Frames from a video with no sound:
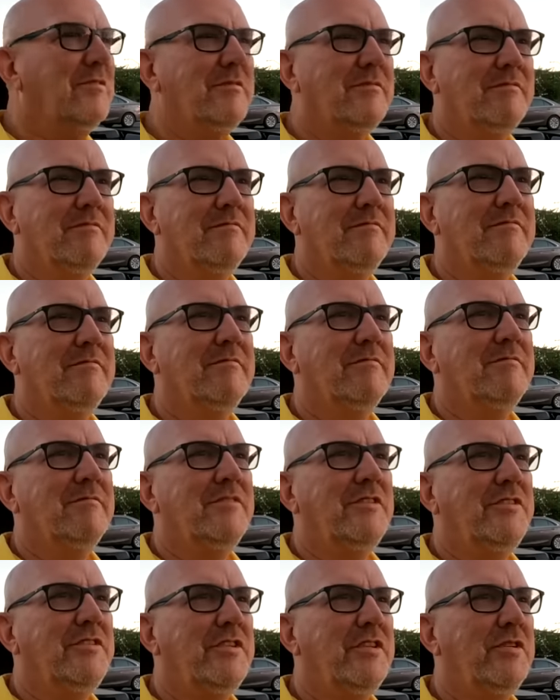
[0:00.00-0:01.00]
Thank you. Have a good one.
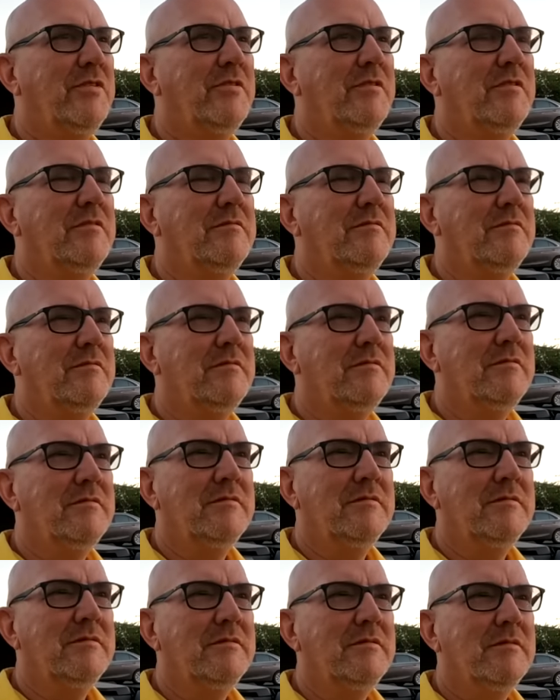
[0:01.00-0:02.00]
You too.
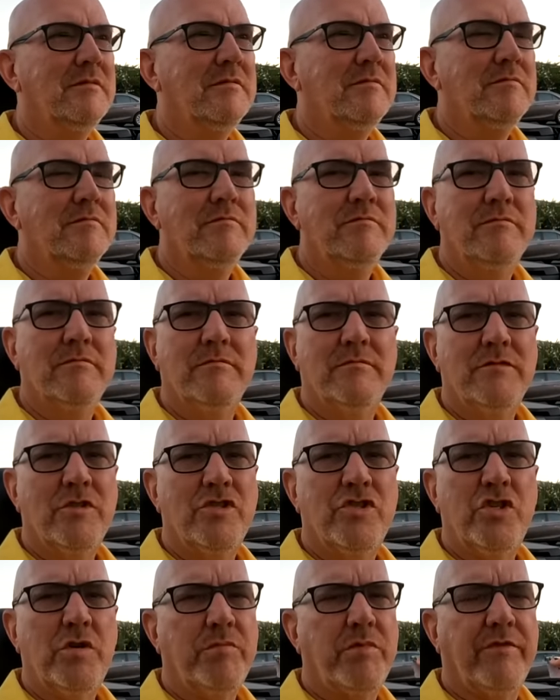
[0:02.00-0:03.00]
Fry well?
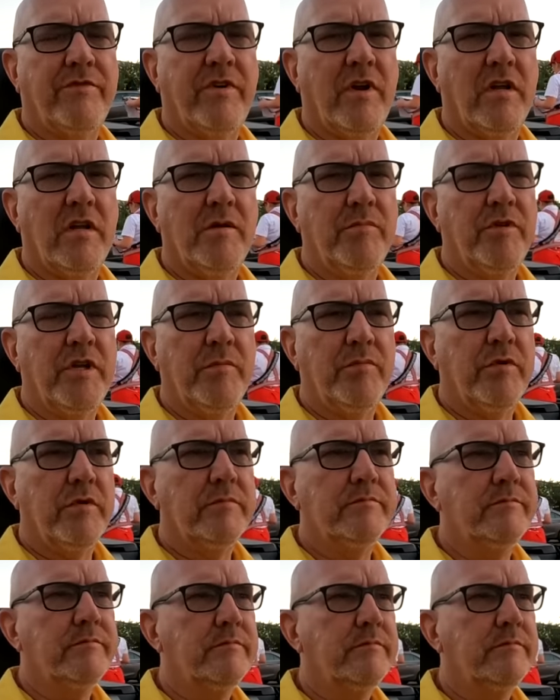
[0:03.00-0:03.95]
Super friendly people.